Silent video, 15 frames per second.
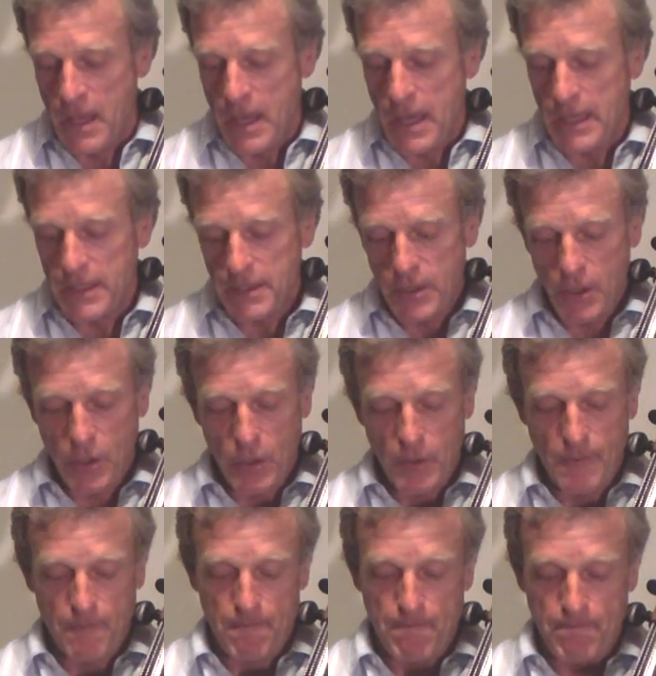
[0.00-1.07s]
And
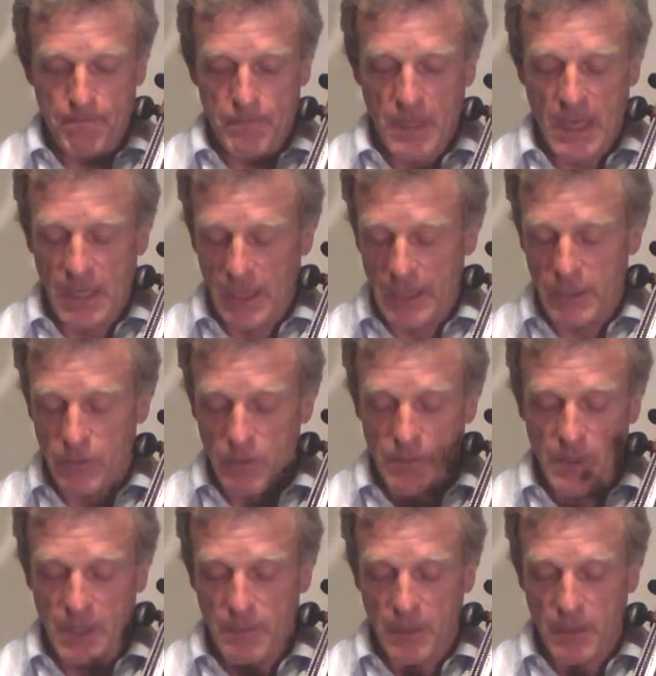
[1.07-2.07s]
so I like to remind